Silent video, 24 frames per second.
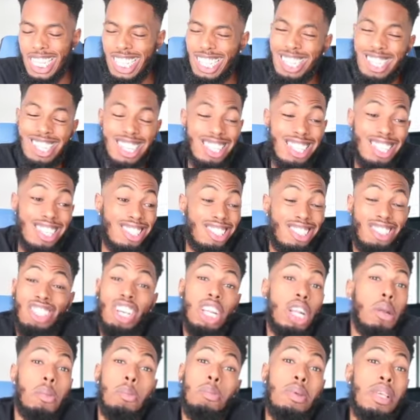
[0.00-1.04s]
You
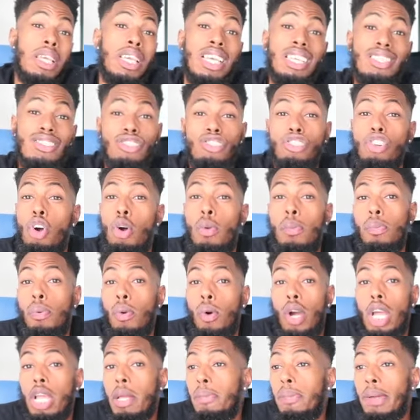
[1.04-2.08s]
shouldn't be, it's no
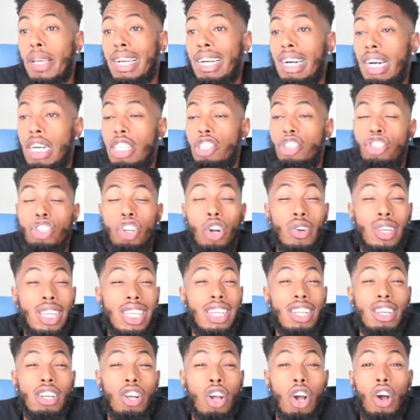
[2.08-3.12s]
point, because you don't
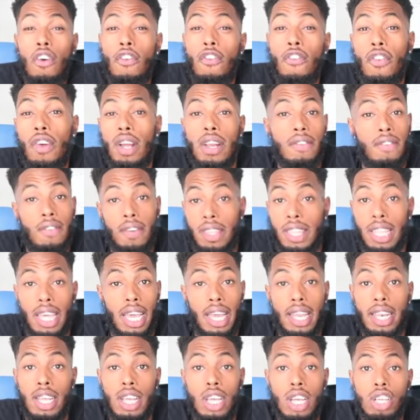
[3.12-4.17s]
need a girlfriend for
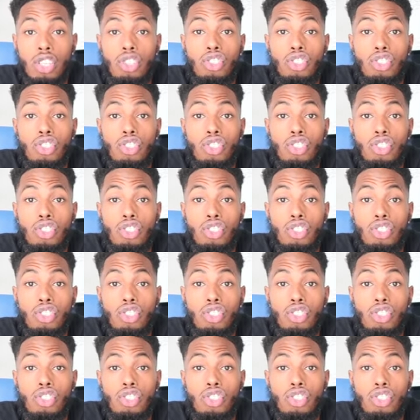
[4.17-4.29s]
that.